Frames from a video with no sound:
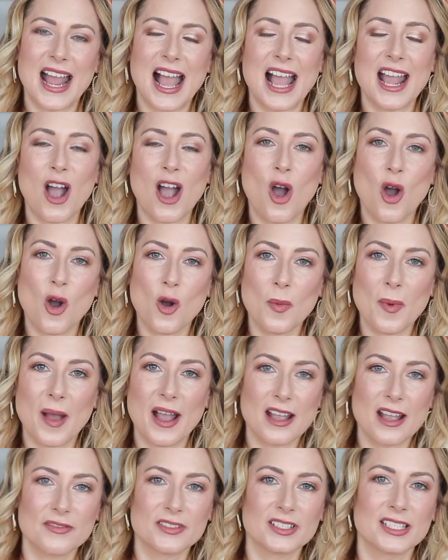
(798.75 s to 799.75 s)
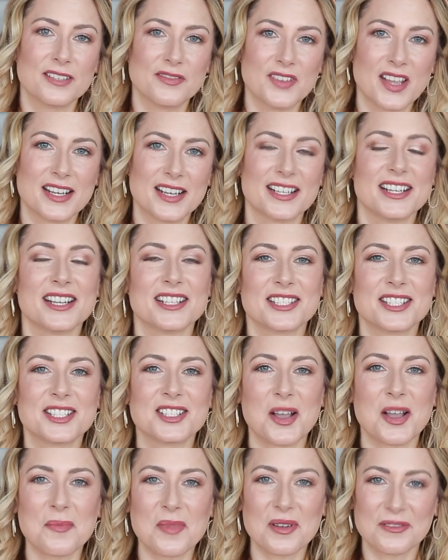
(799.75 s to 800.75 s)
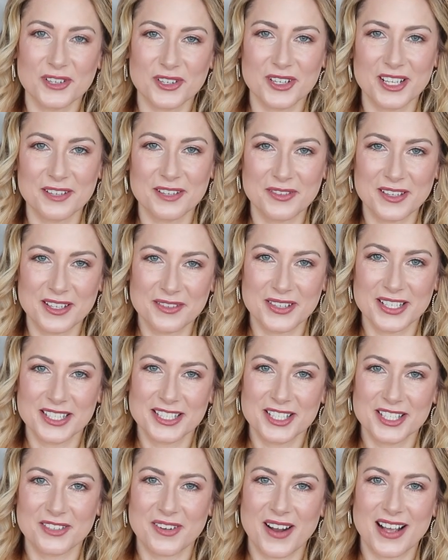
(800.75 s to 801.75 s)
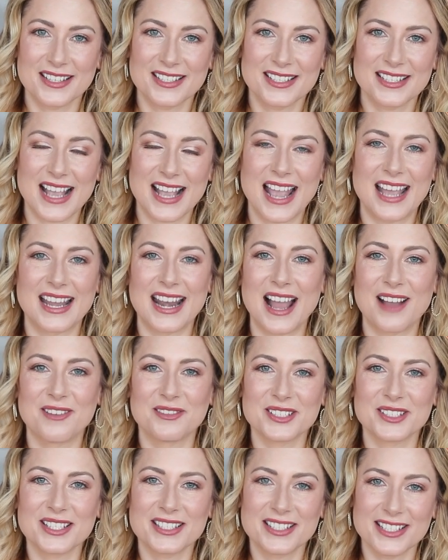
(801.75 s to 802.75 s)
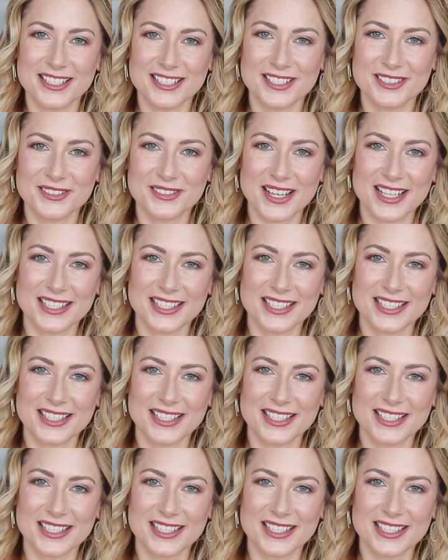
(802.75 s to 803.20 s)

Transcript: I hope I have alleviated some of your gift giving stress and I will see you